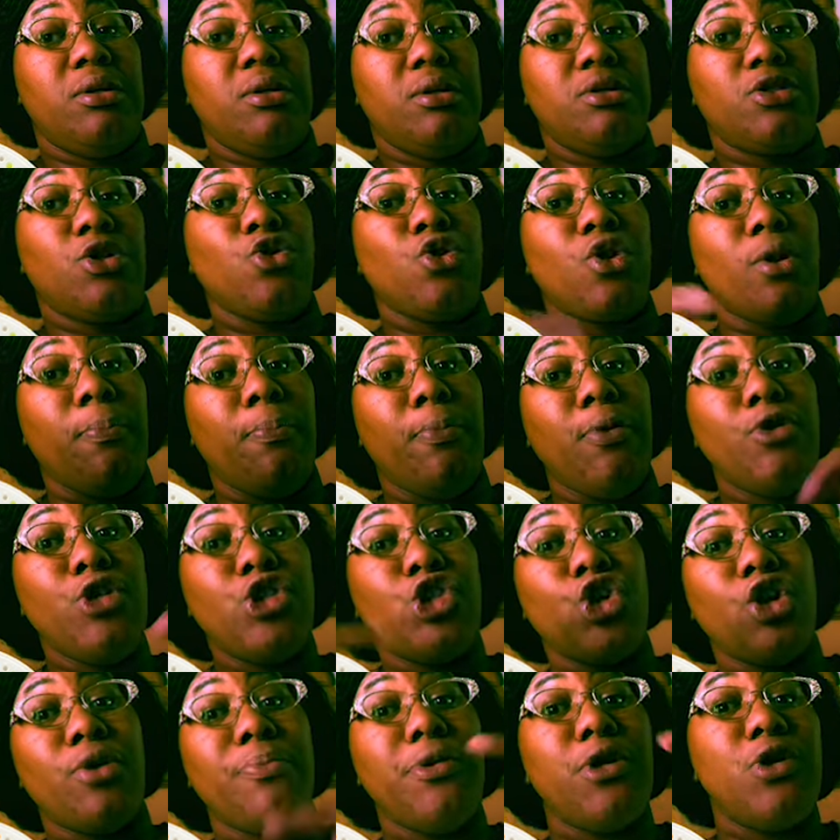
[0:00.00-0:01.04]
So you can boost
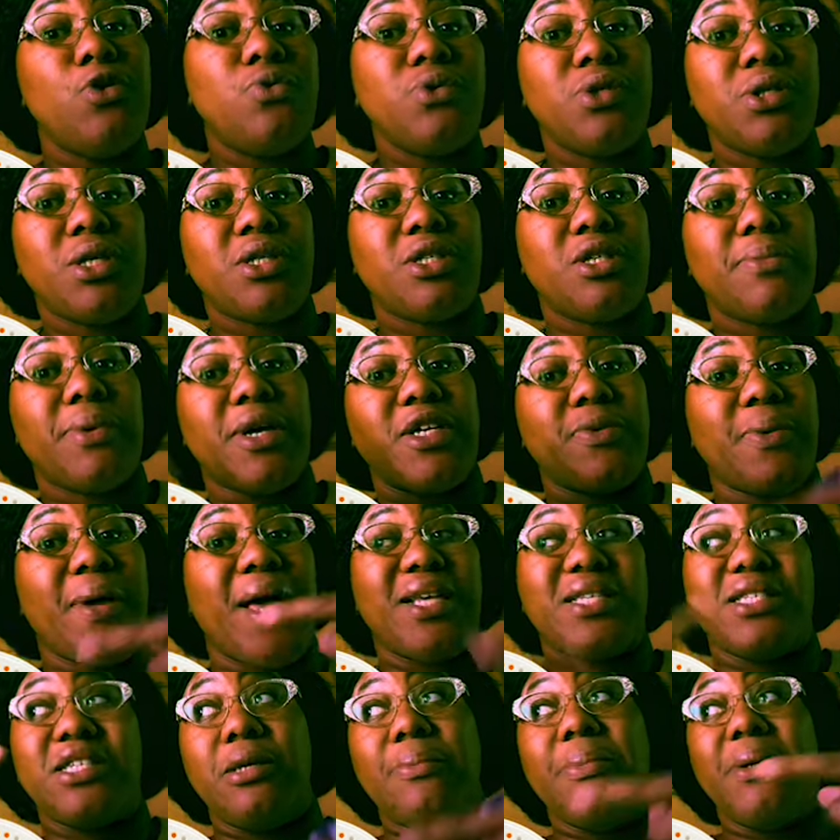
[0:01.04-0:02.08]
your immune system because we got
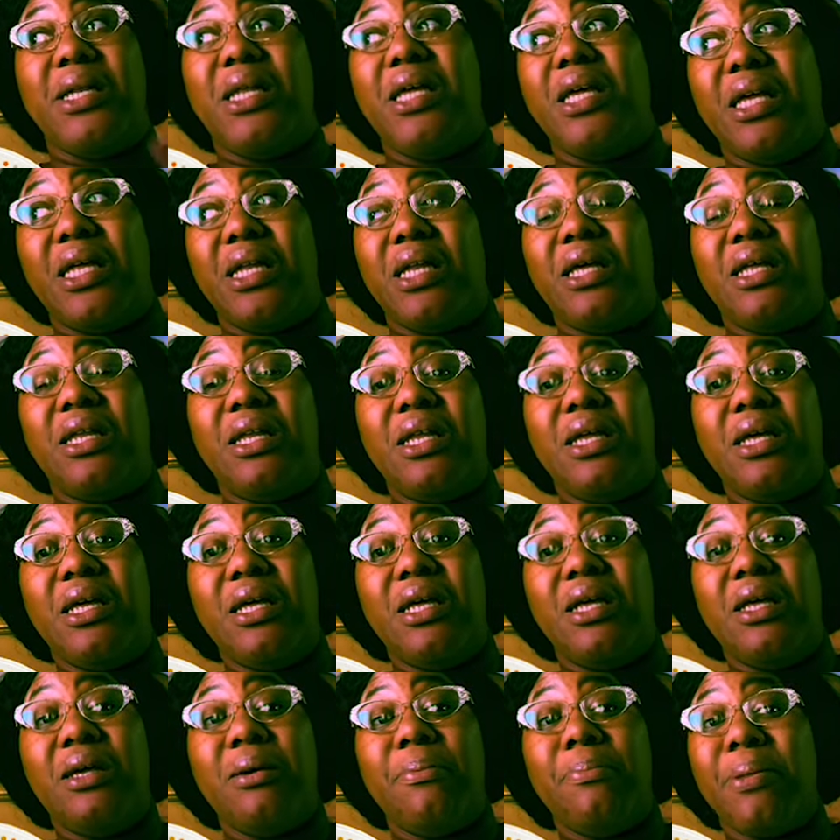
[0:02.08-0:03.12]
CBD in it.
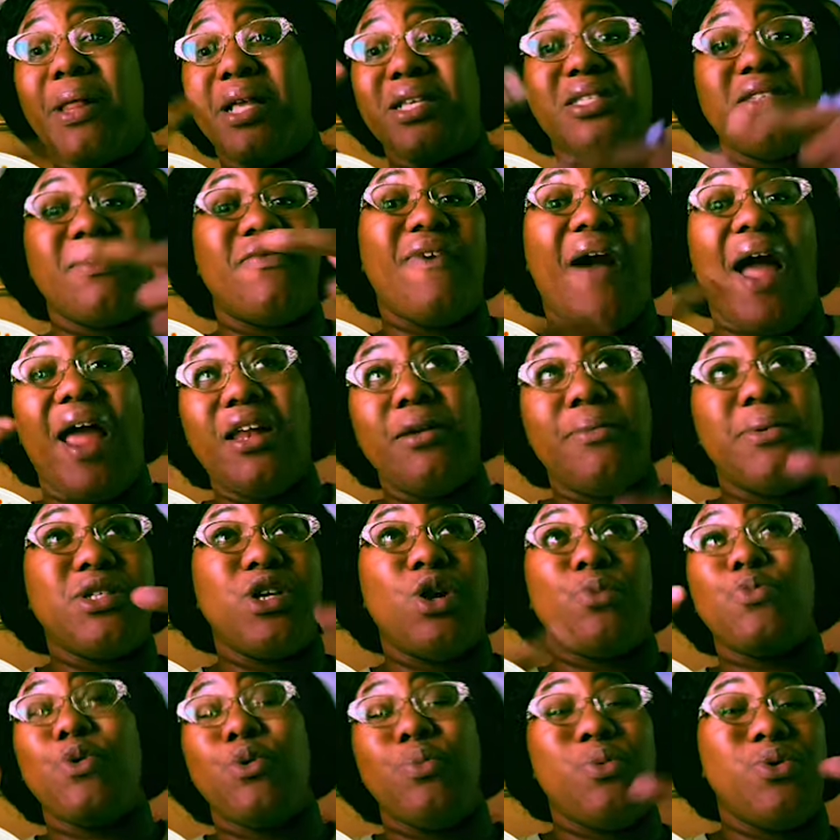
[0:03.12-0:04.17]
Plus the vitamins
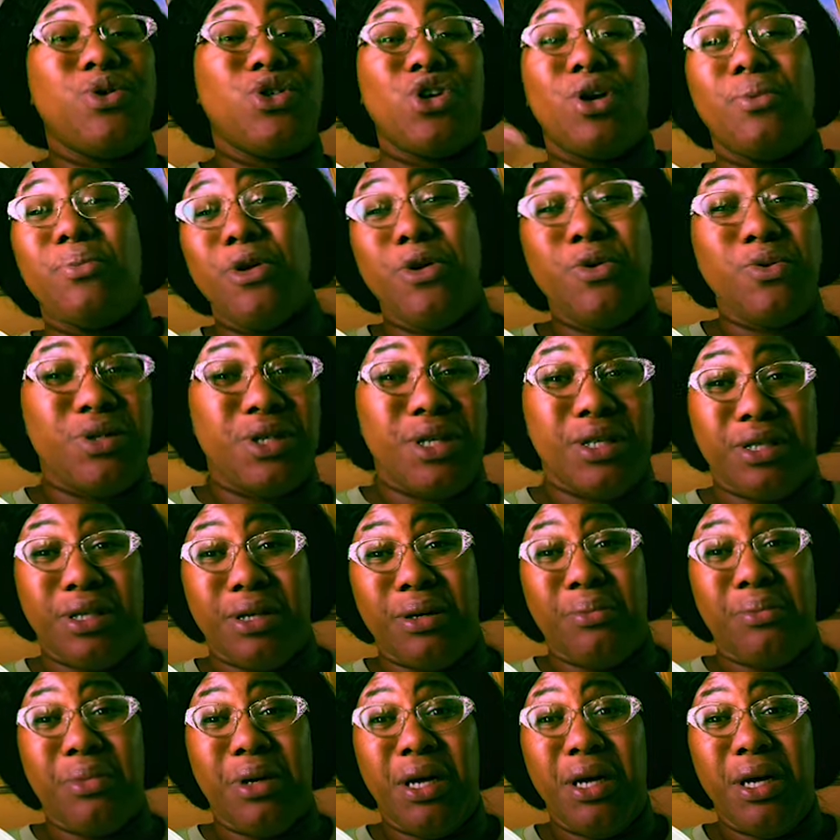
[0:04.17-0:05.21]
help you boost your immune
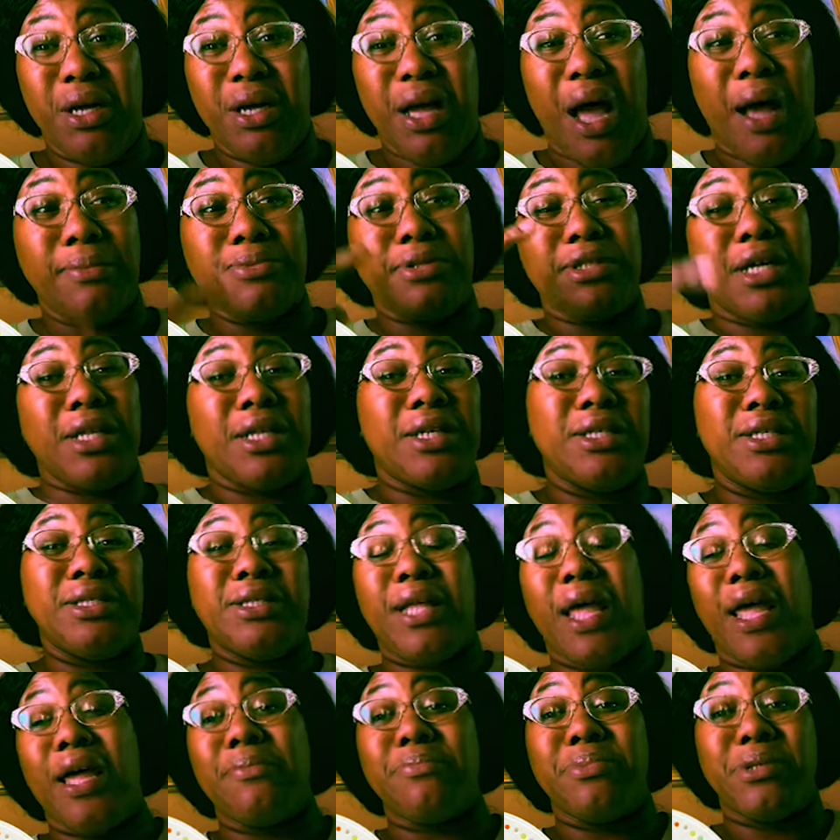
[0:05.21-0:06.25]
system. I'm selling this
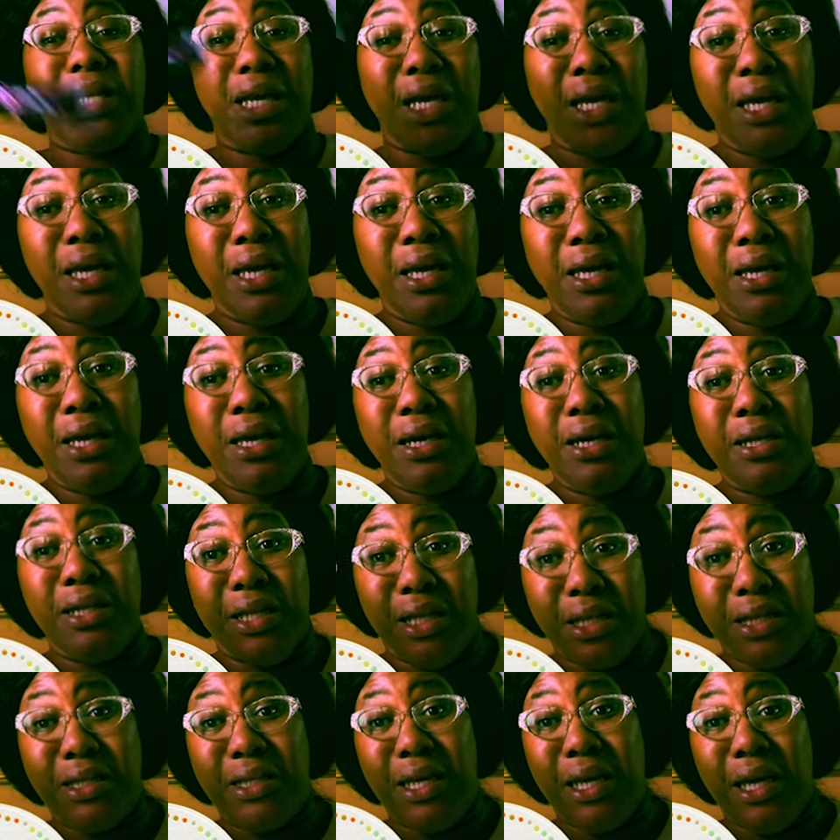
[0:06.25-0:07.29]
damn tea,
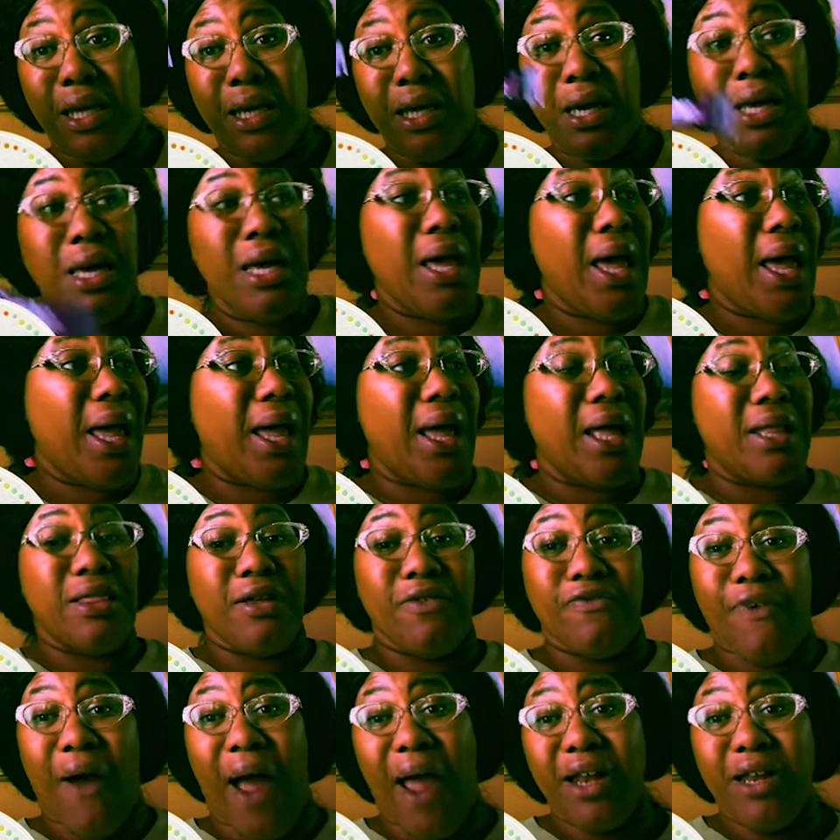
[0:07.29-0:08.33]
this tea, and the
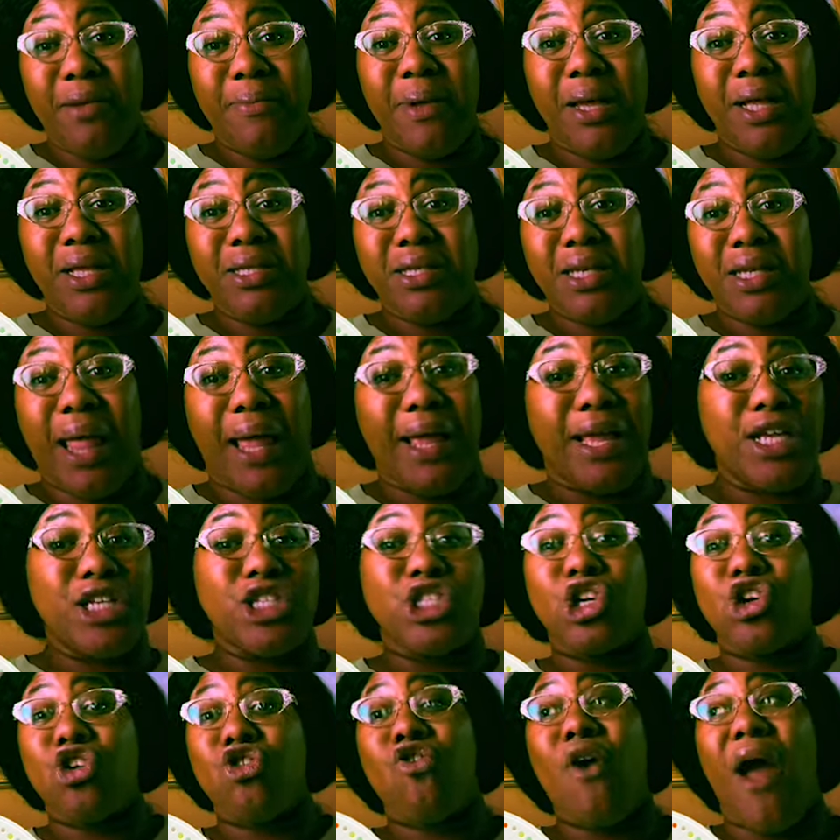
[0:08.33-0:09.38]
vitamins like it's
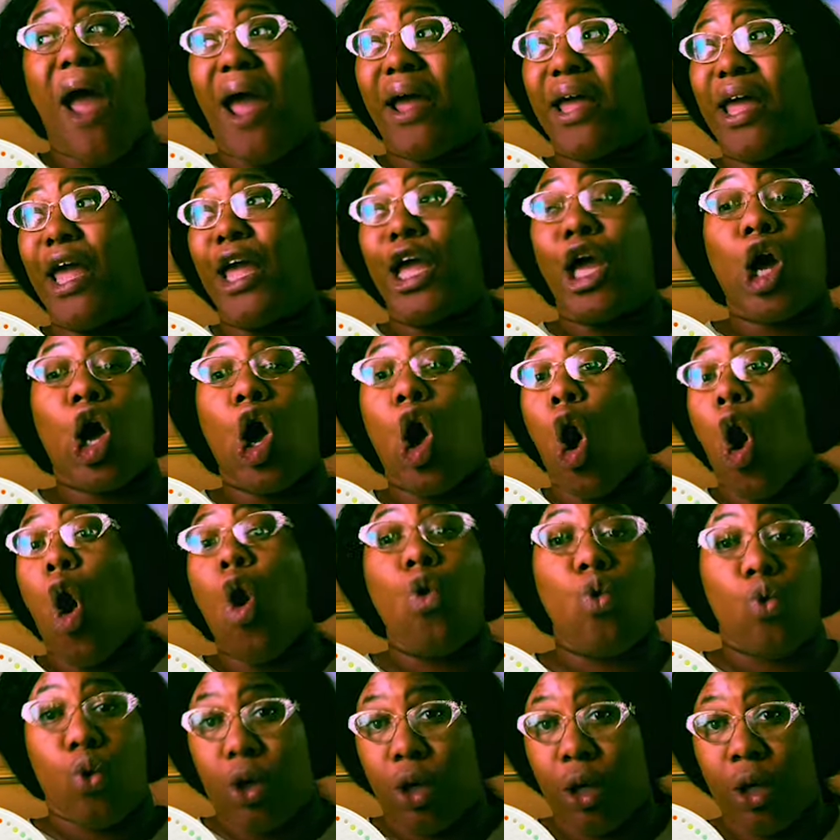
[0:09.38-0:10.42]
crack and
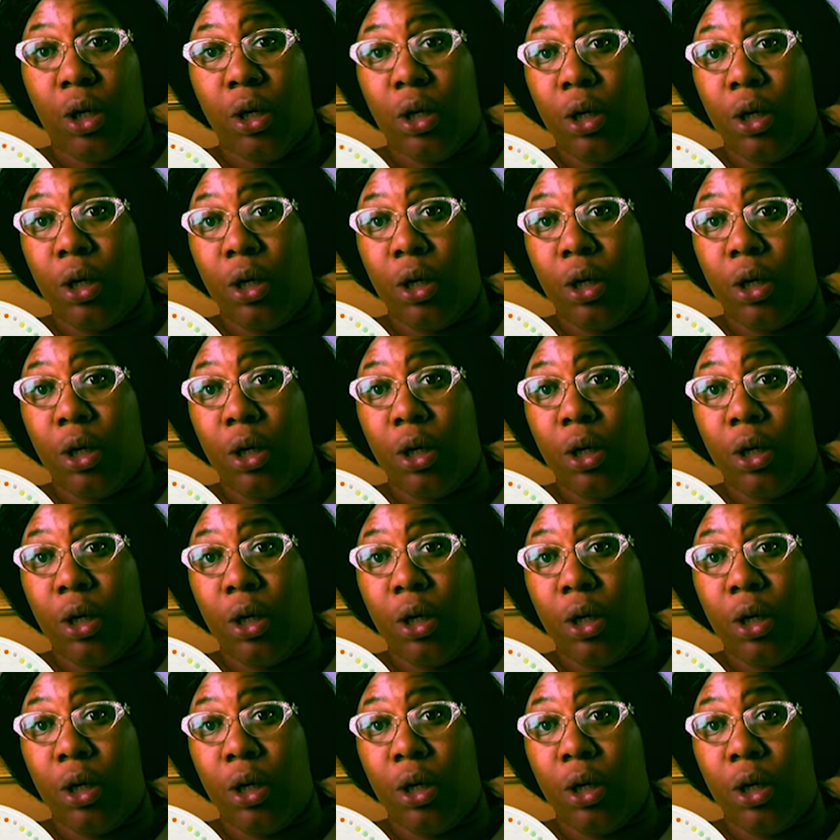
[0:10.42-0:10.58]
coke.